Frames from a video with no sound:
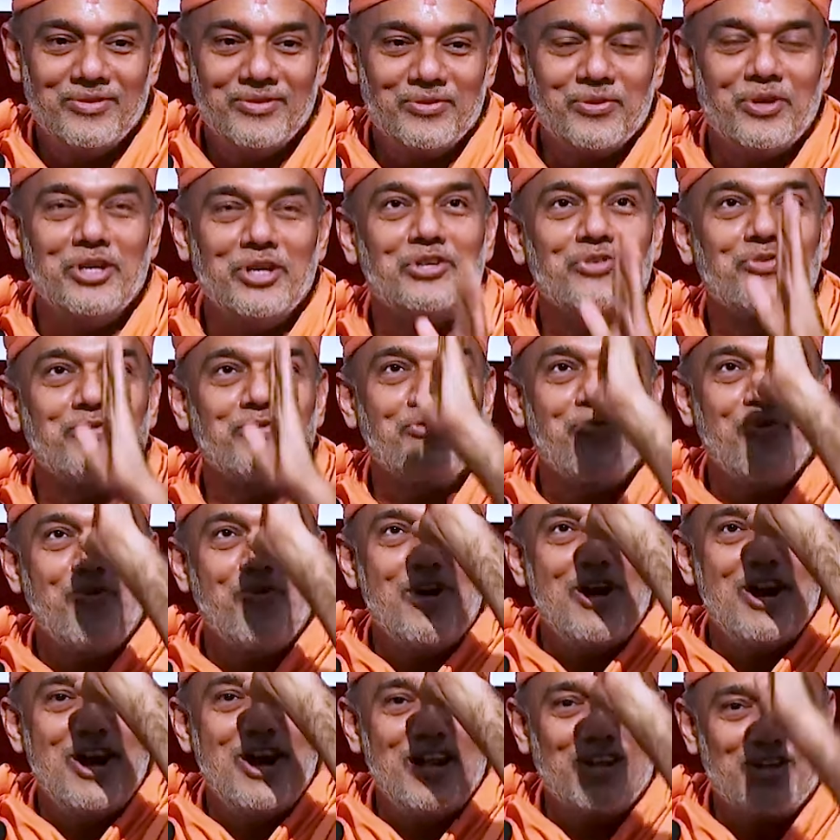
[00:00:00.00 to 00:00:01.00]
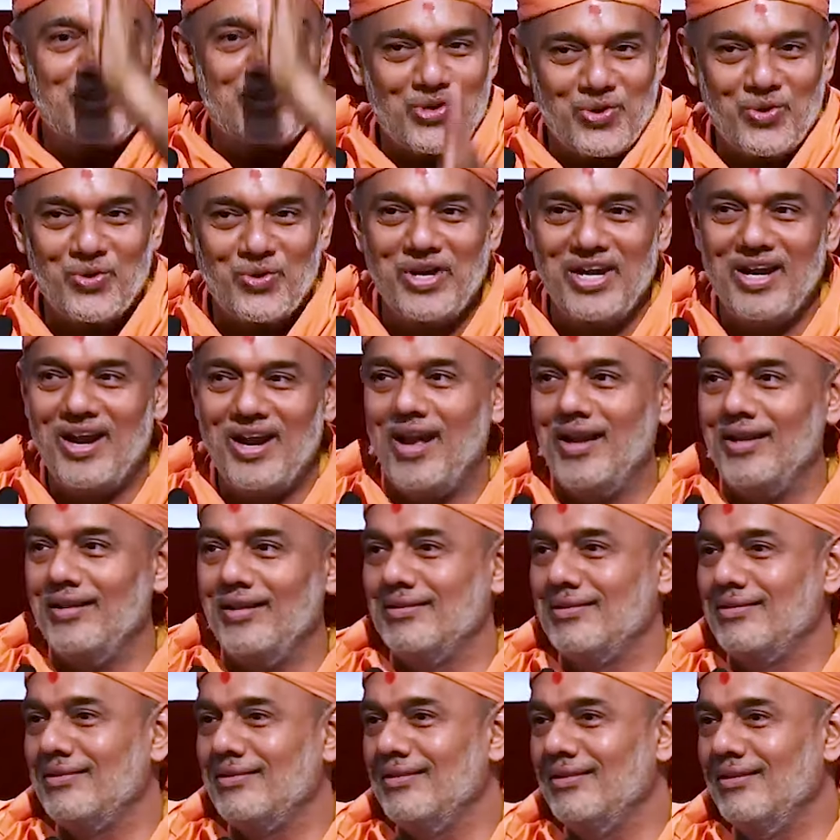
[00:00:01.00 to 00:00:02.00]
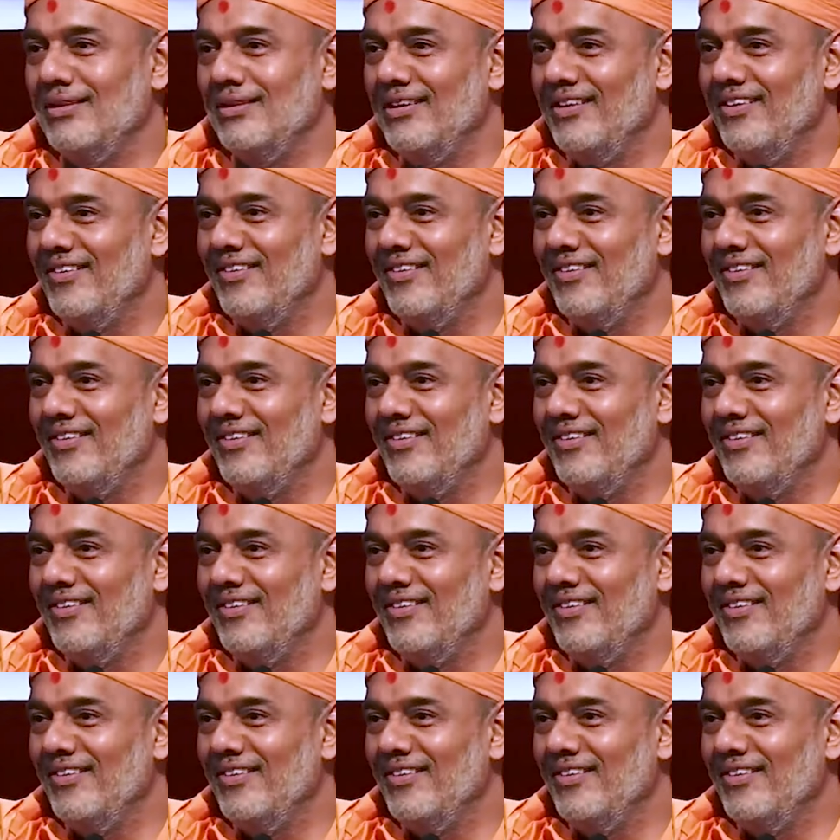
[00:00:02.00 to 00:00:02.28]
So he's fully scrutinized.